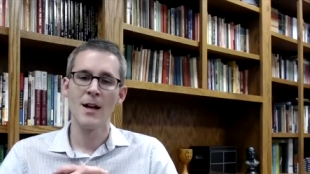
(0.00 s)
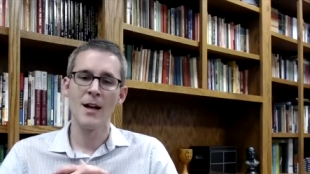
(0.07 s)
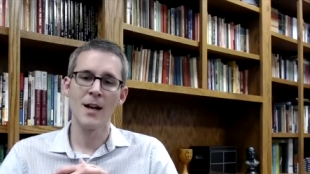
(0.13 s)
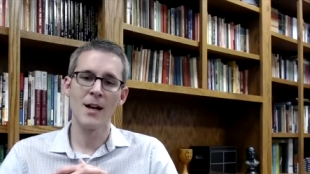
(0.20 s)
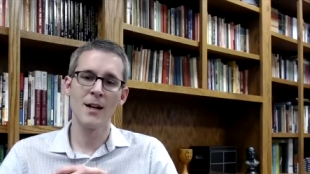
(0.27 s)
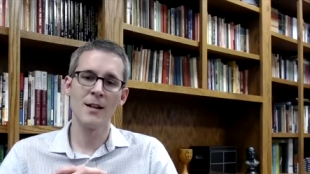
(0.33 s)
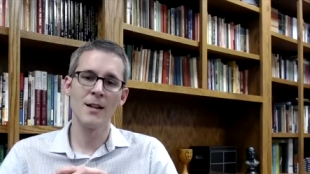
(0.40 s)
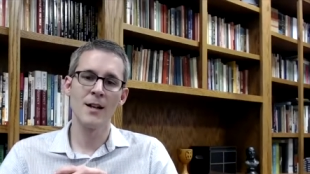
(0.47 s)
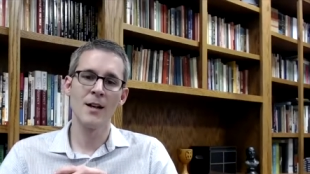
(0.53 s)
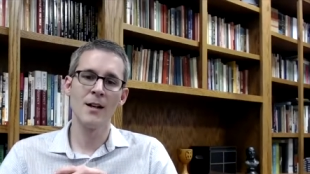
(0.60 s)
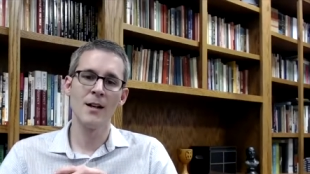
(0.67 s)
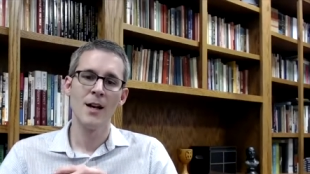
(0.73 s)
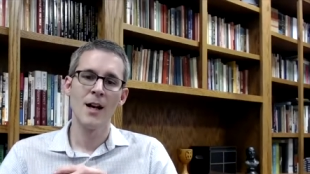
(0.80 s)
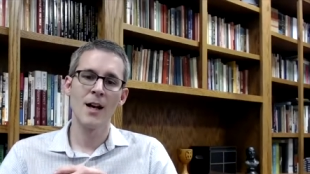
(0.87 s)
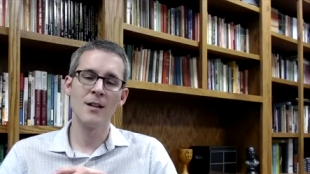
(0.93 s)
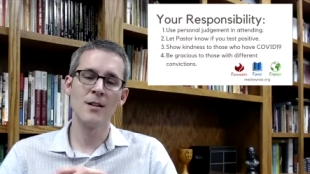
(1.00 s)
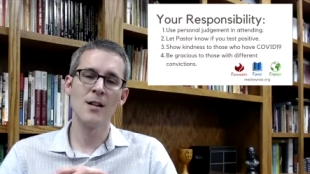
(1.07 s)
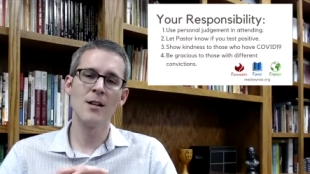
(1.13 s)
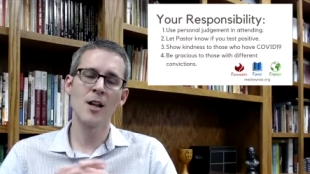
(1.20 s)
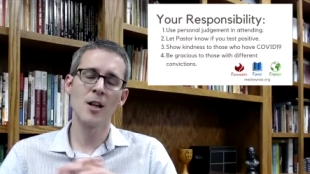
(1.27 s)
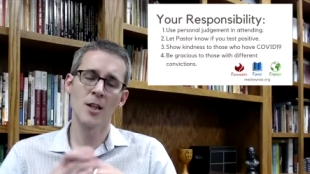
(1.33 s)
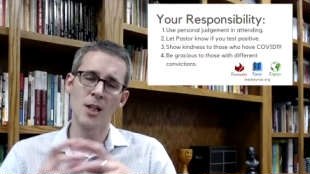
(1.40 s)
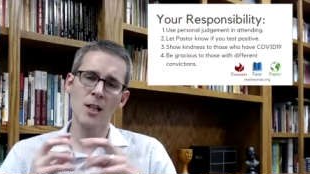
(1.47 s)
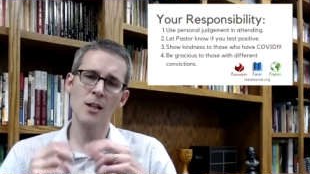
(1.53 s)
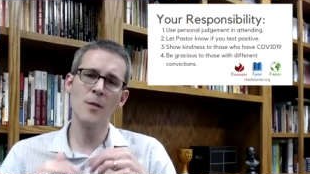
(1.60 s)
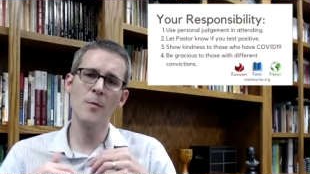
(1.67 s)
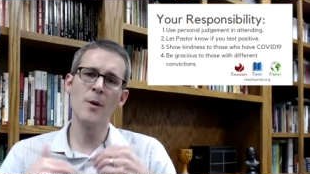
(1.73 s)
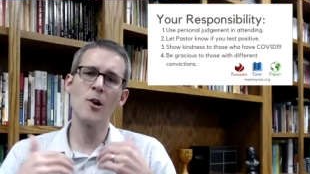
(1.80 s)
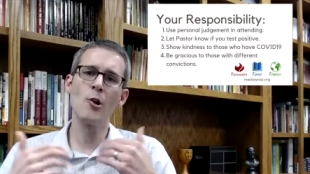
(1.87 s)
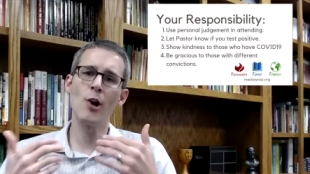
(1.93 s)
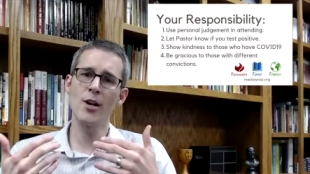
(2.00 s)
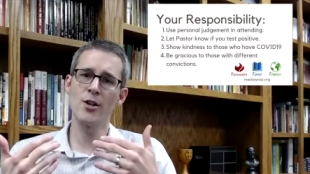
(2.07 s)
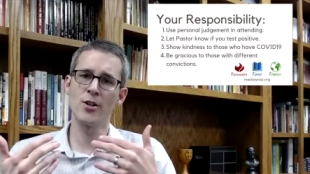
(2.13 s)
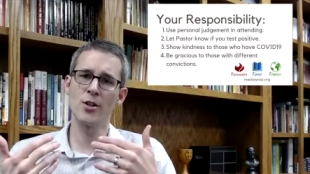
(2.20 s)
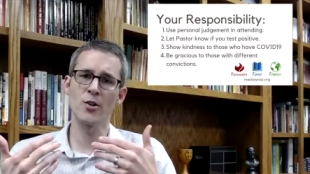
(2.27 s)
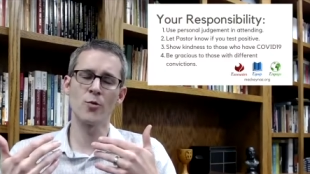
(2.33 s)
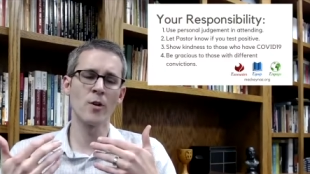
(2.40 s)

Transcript: and uh, and then continue to be gracious.